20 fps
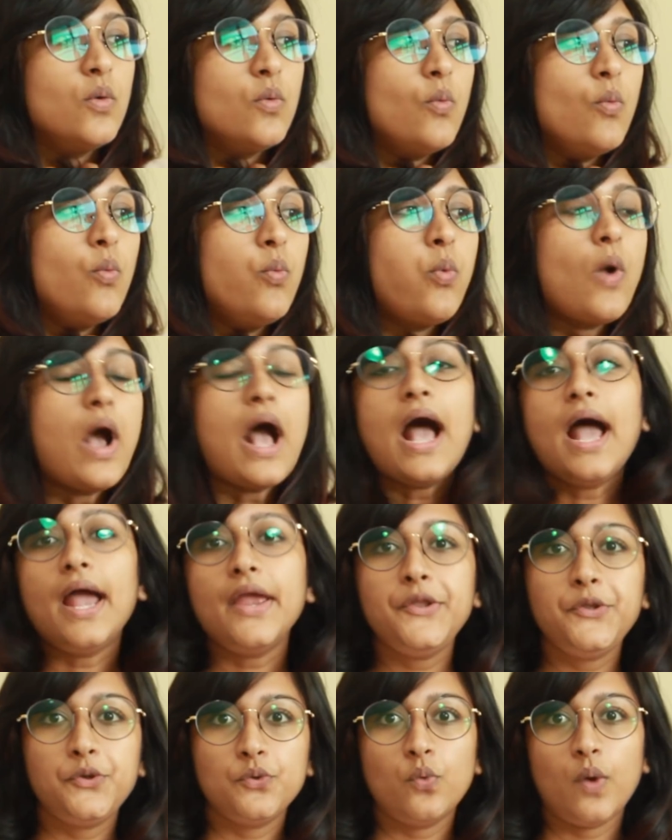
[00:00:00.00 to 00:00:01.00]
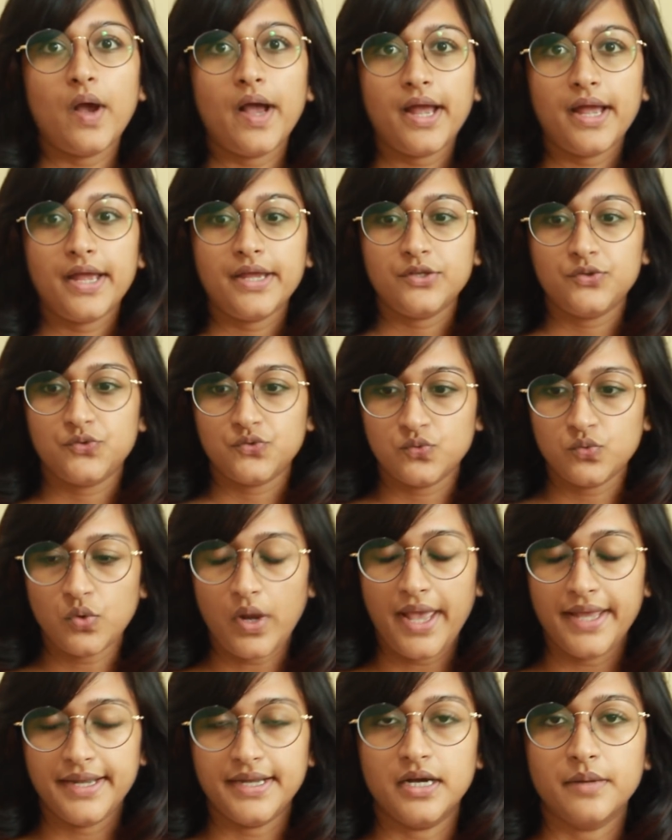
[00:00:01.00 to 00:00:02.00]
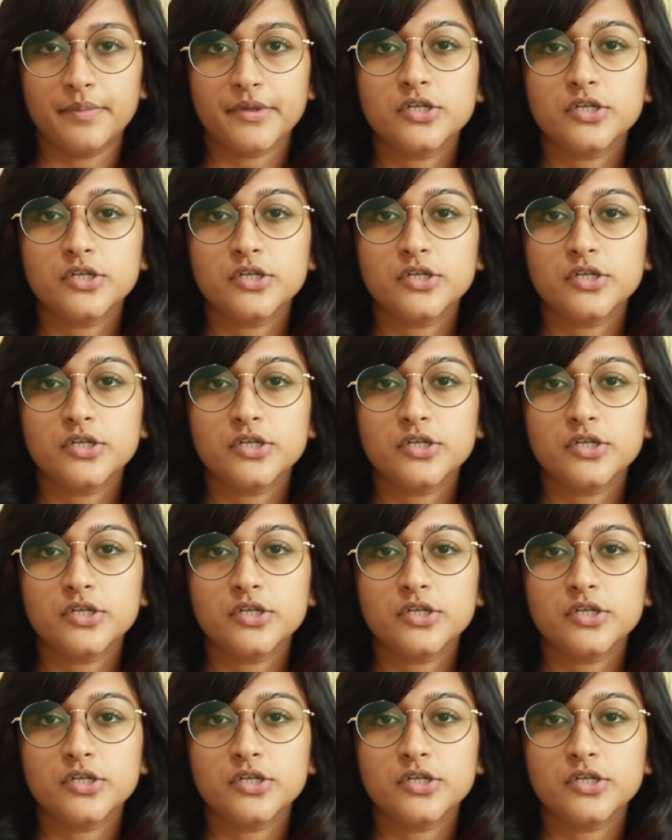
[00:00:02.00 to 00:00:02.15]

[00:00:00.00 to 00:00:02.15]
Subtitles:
Why do I do henna?